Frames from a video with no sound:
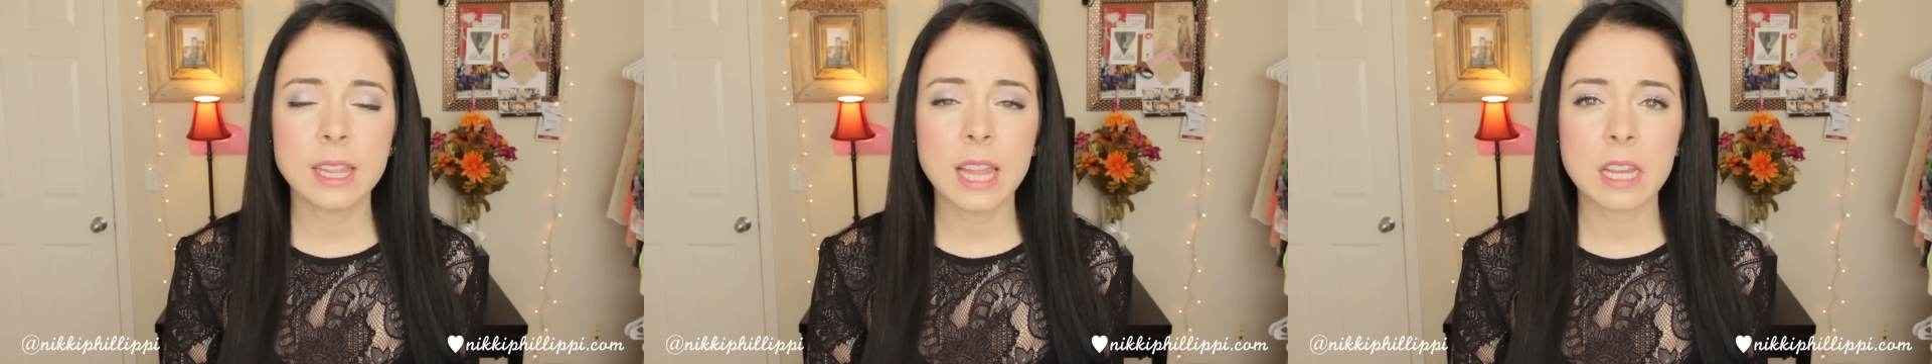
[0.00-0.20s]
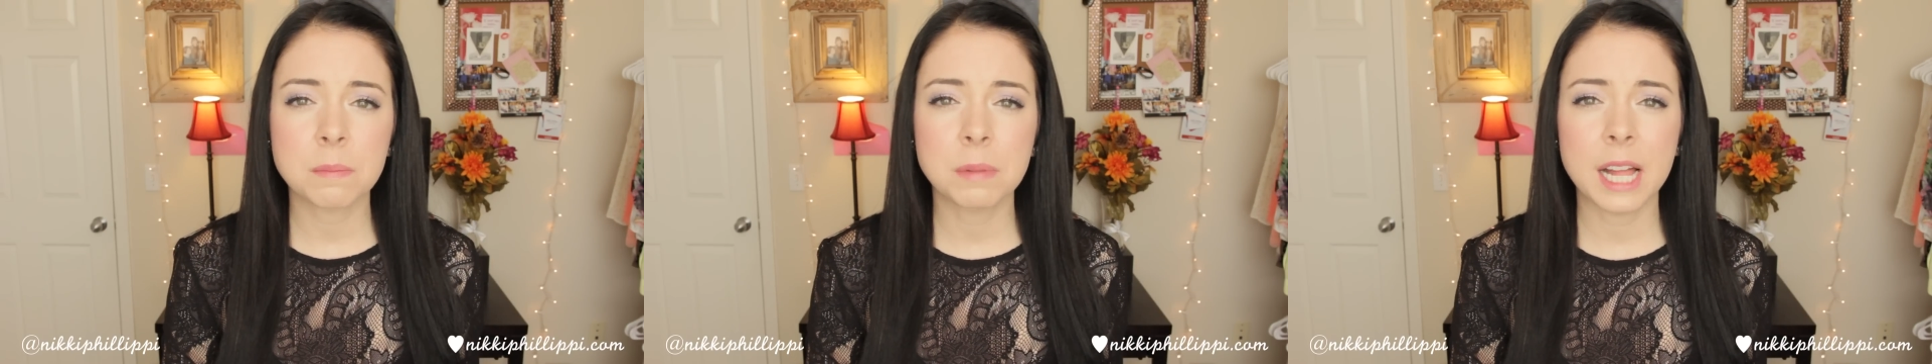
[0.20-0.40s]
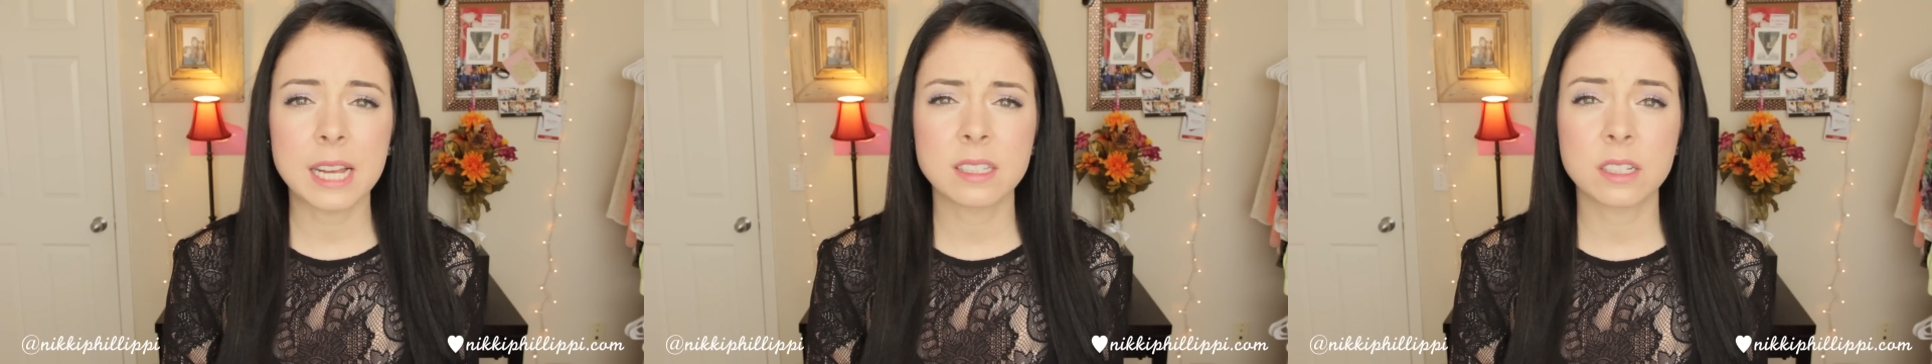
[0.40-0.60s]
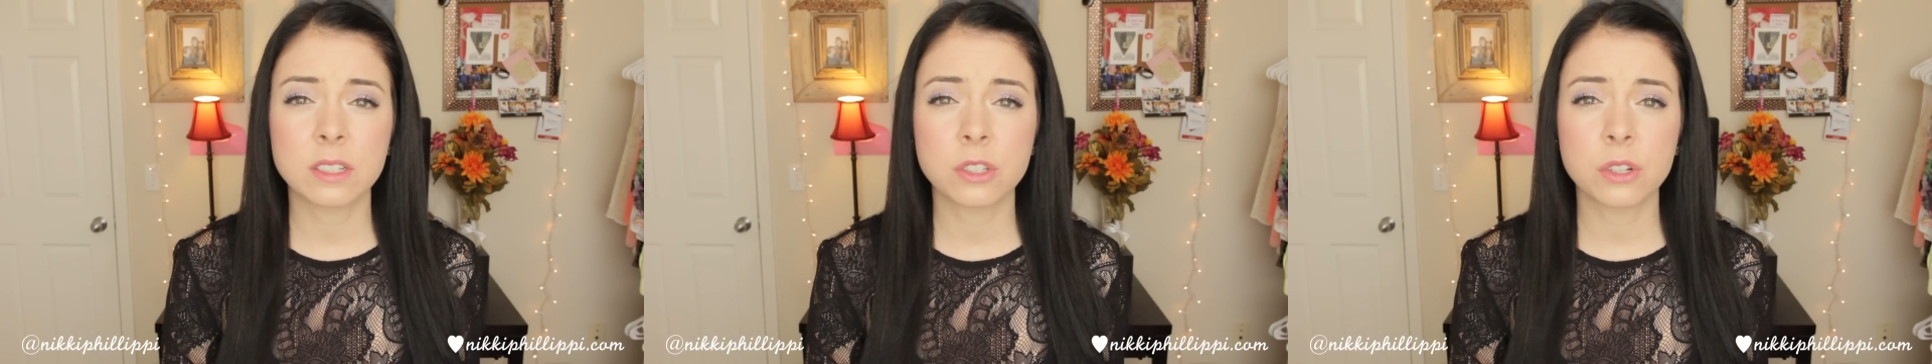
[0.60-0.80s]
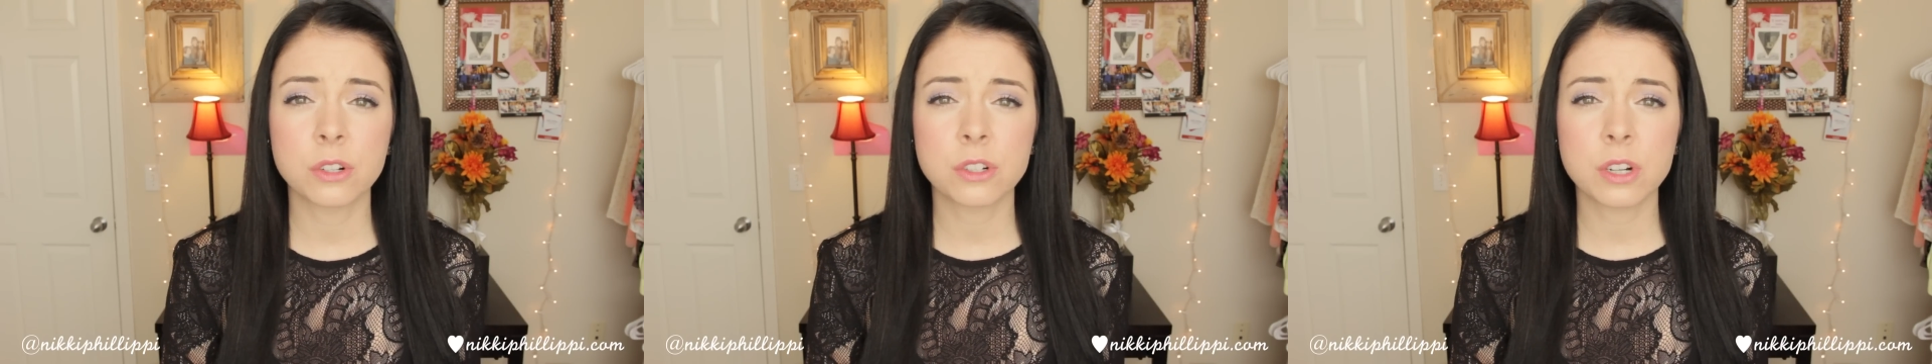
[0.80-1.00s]
like plastic
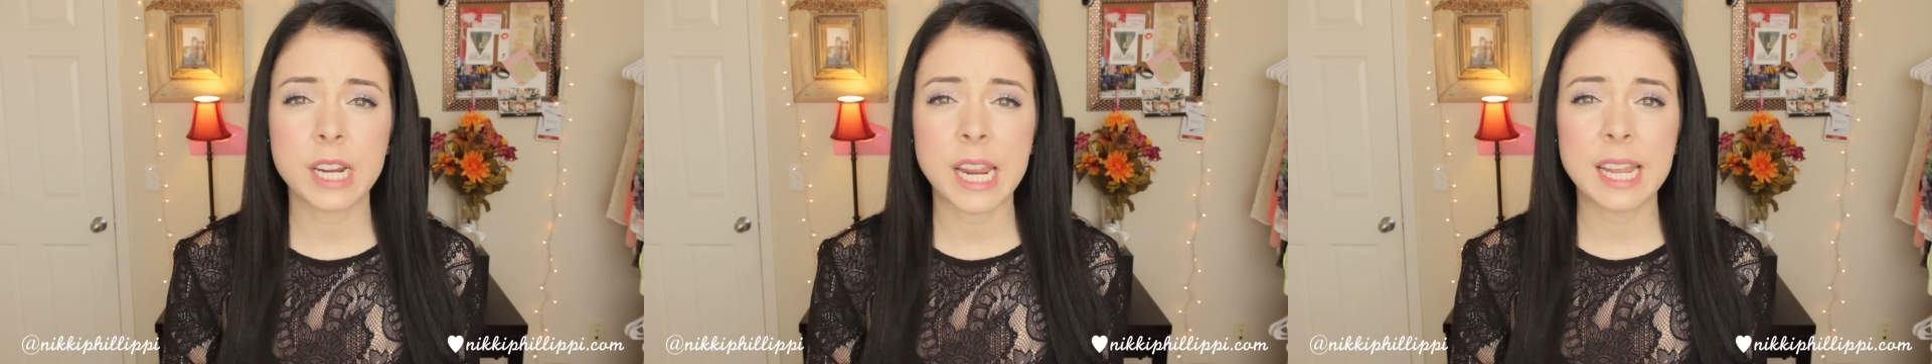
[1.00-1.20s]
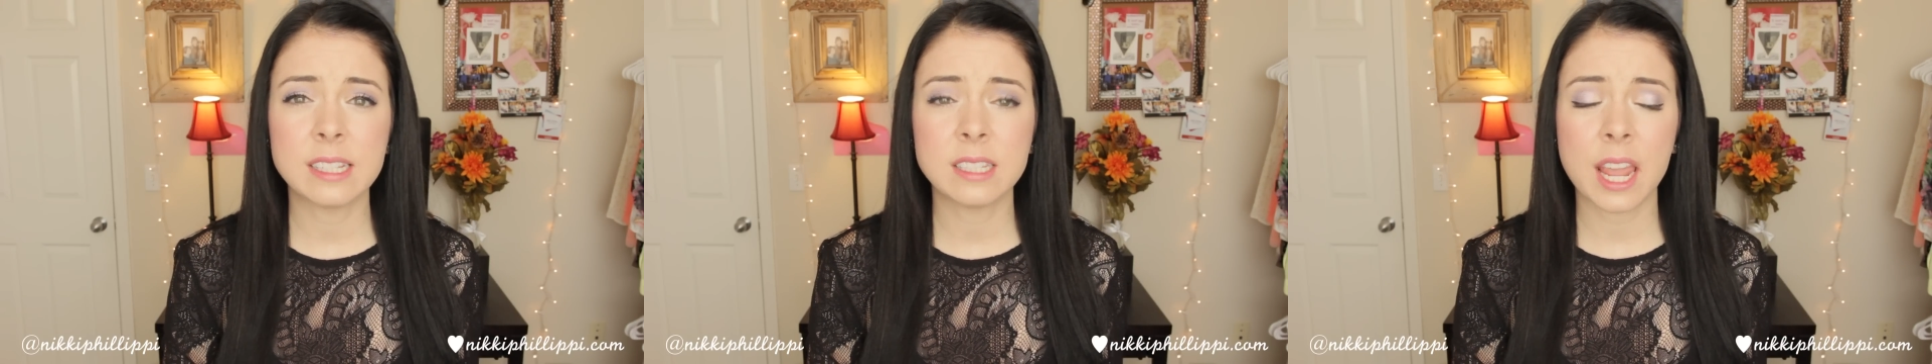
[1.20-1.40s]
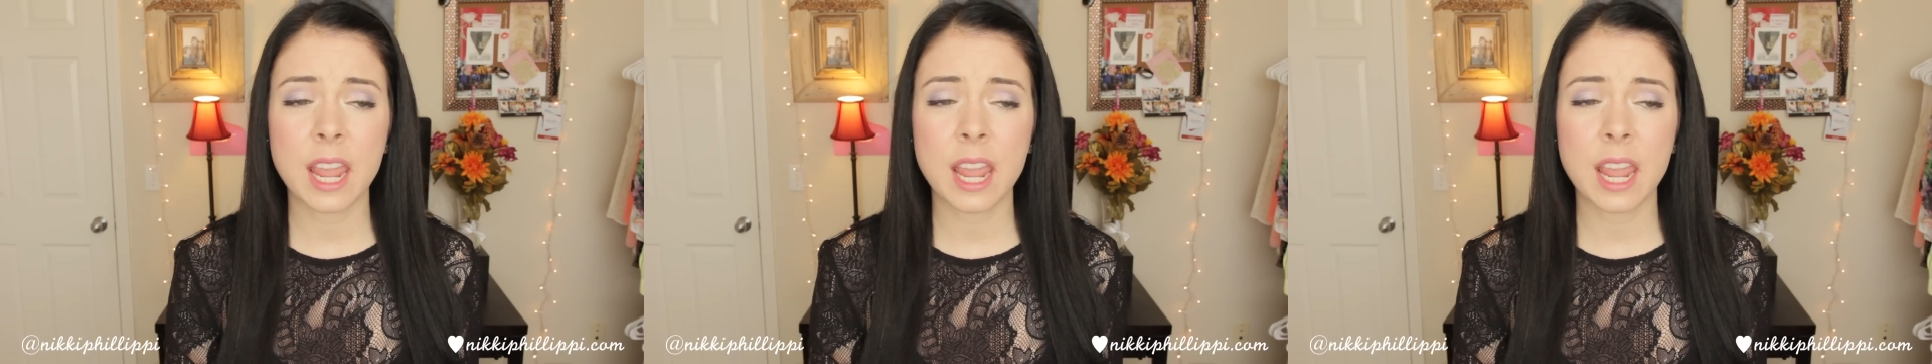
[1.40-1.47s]
surgery is